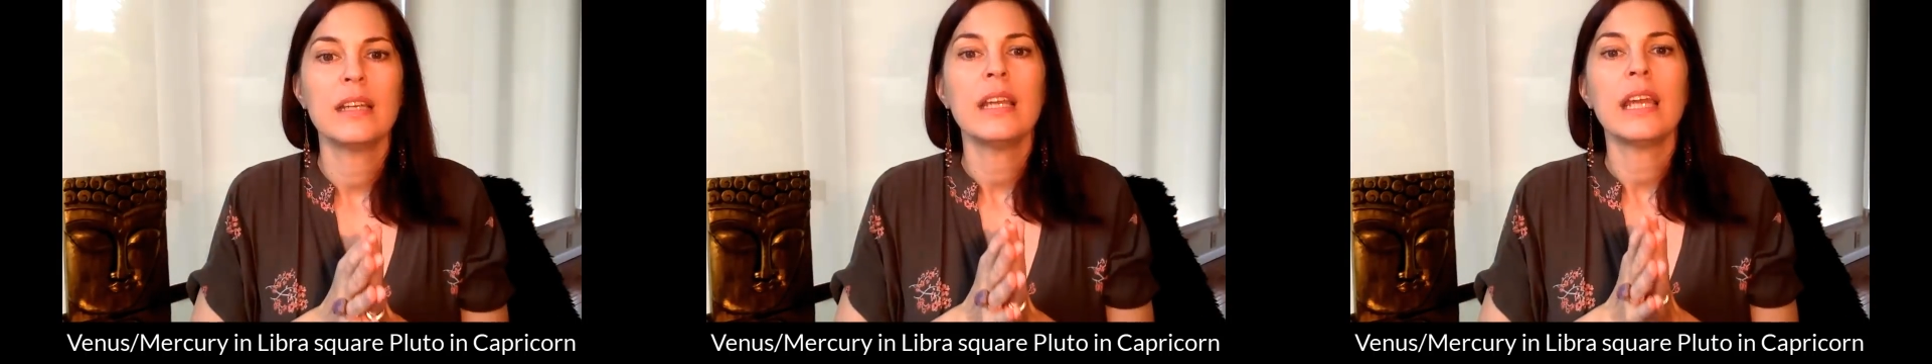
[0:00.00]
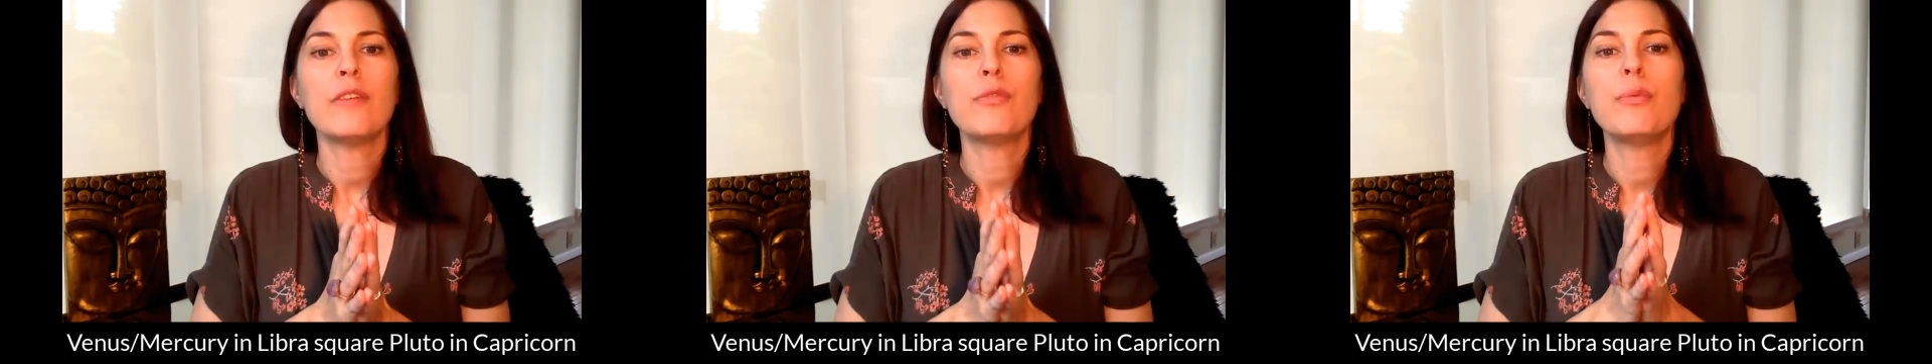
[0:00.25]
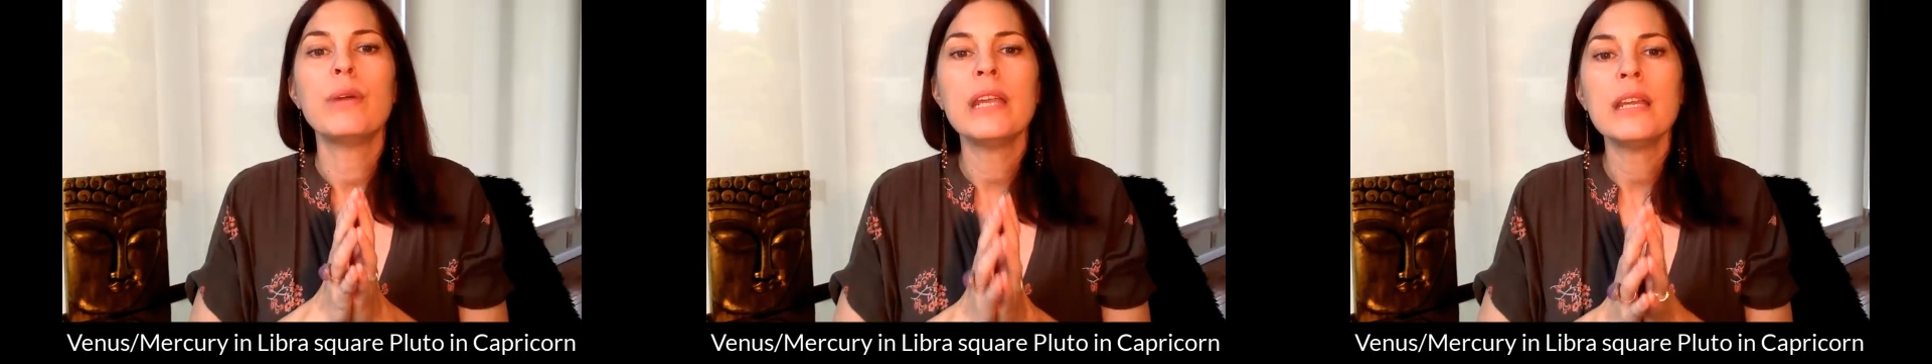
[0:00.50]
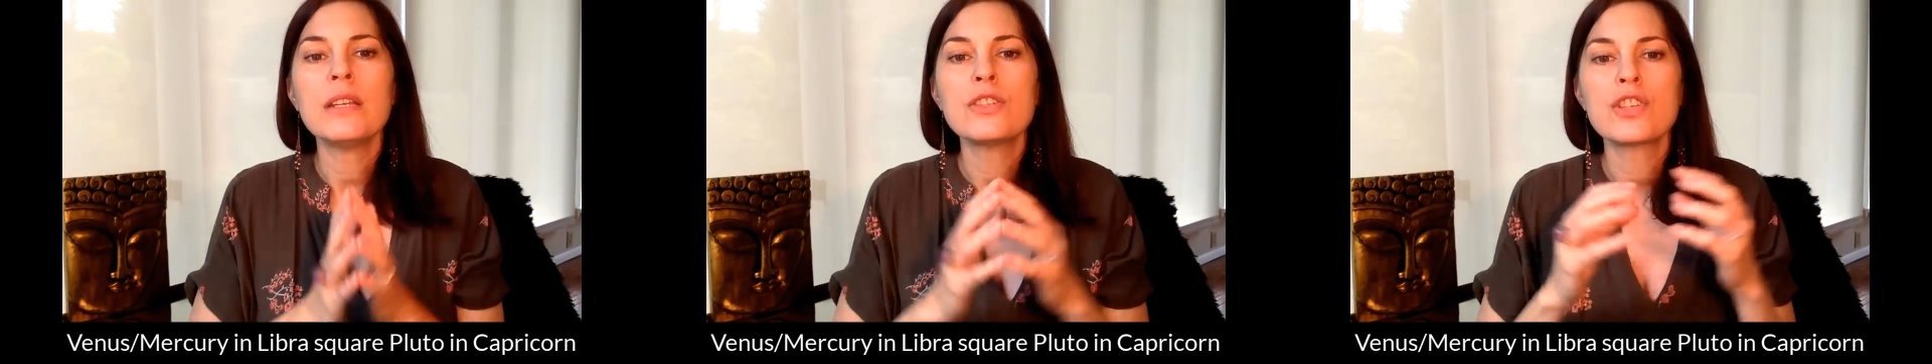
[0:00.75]
if
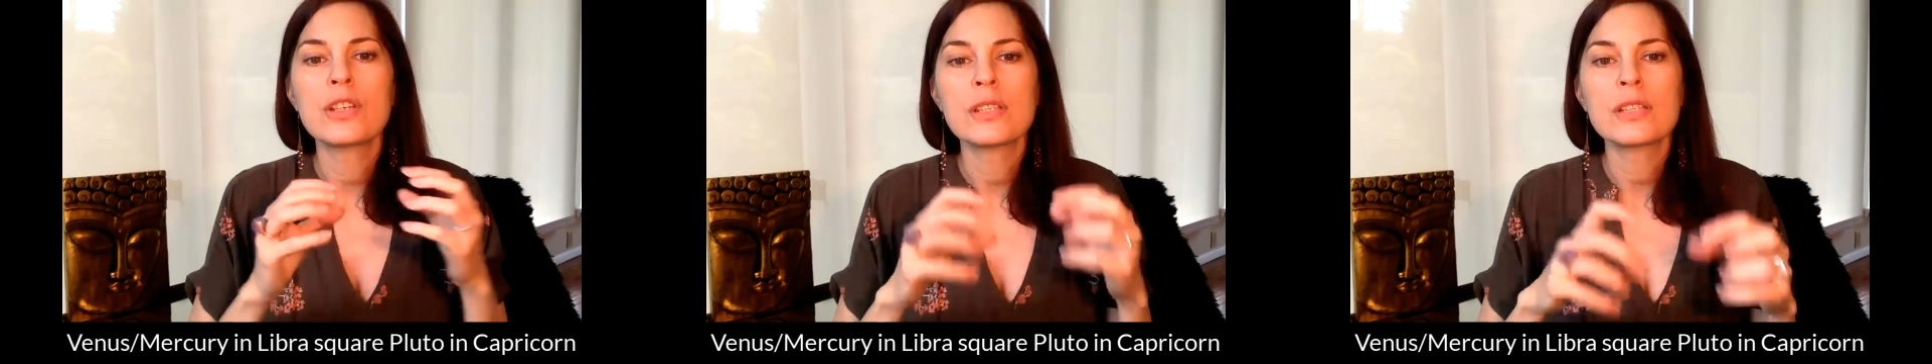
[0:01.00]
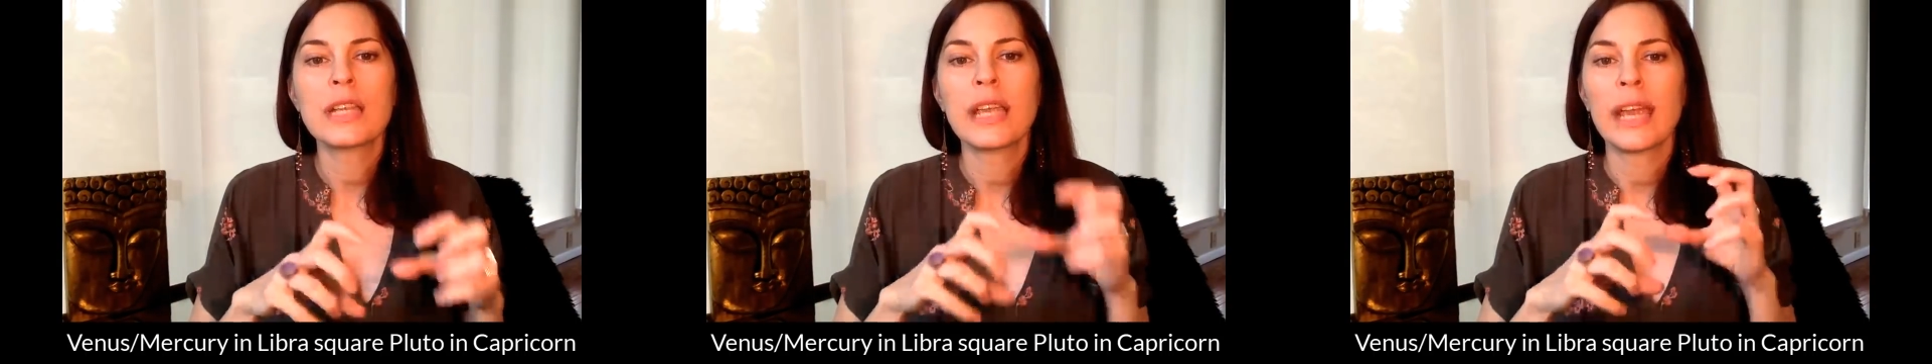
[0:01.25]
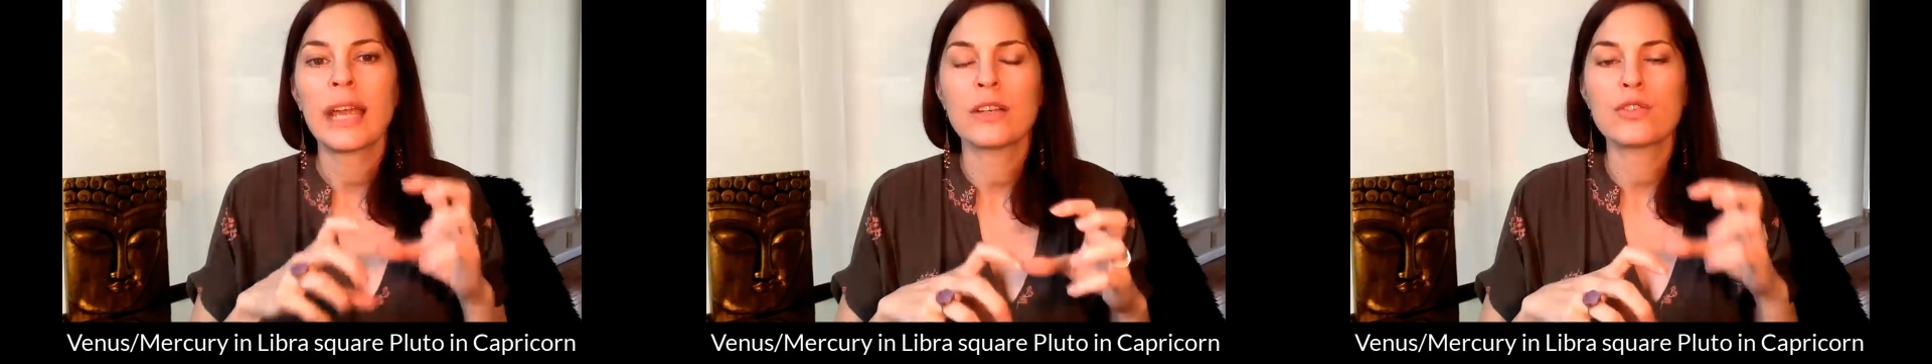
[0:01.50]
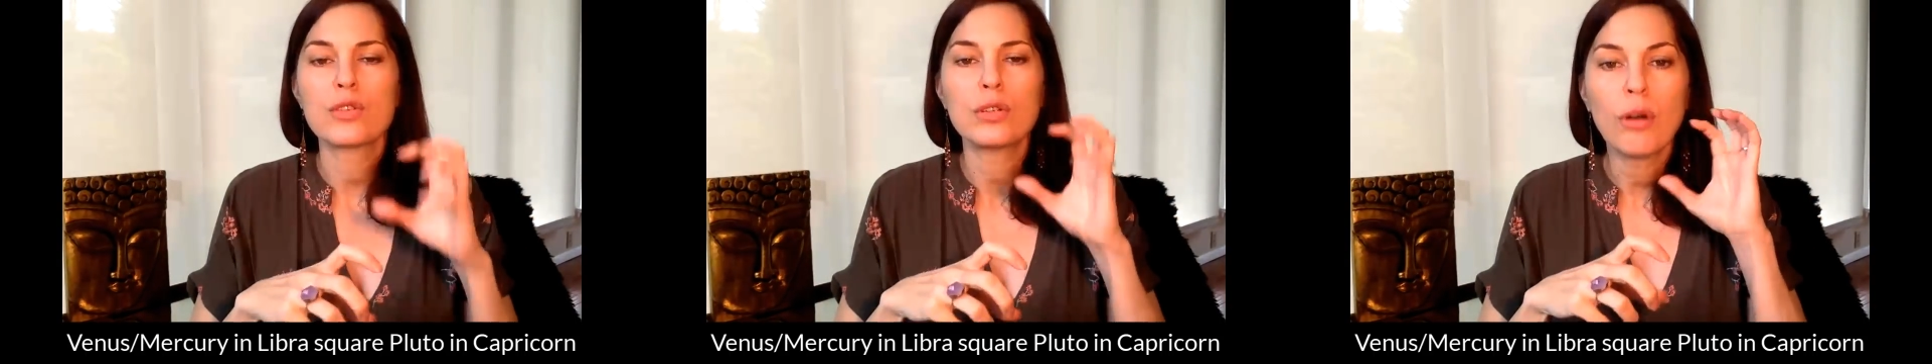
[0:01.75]
we just can
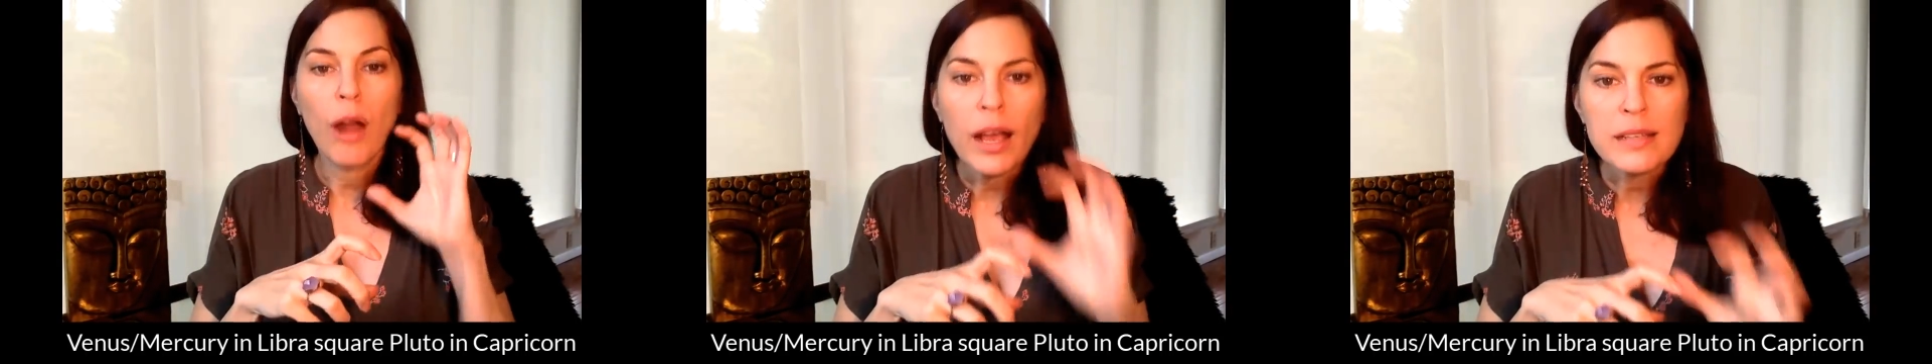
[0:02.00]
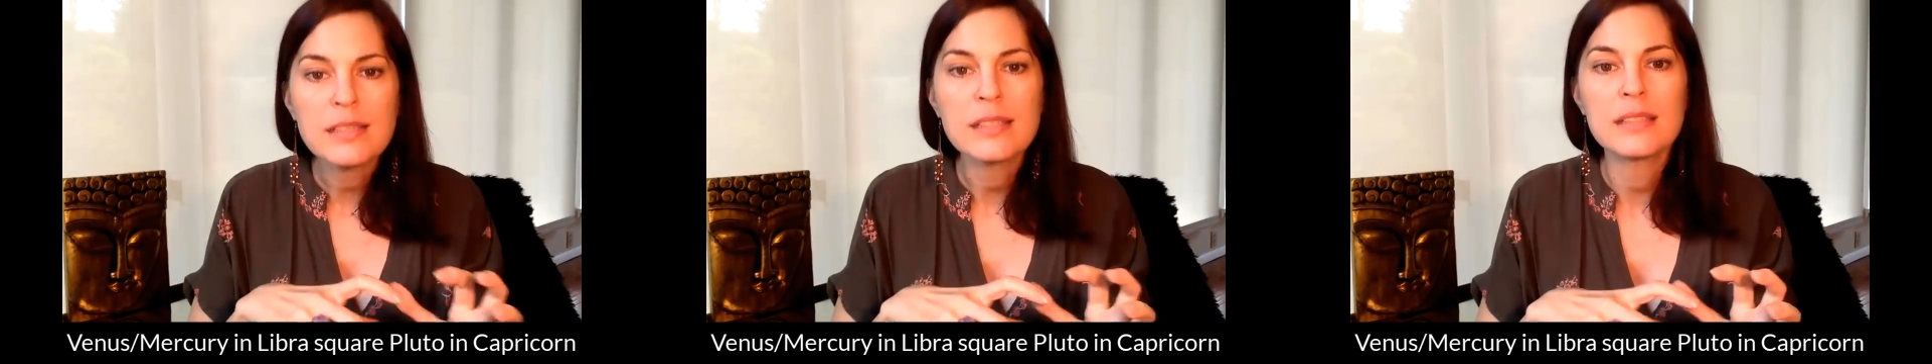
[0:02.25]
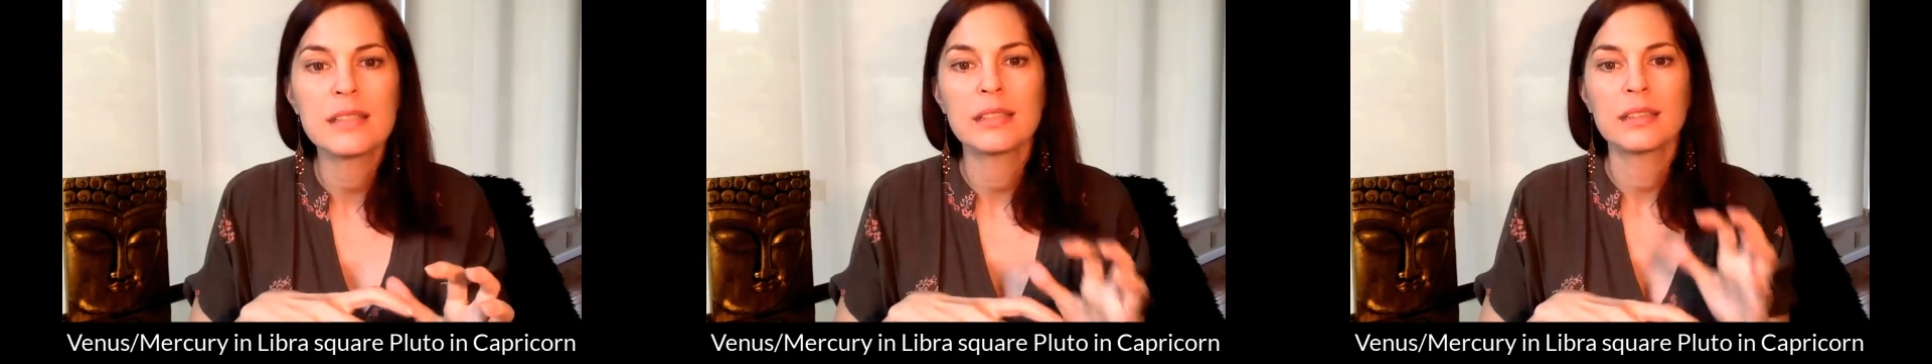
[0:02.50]
trust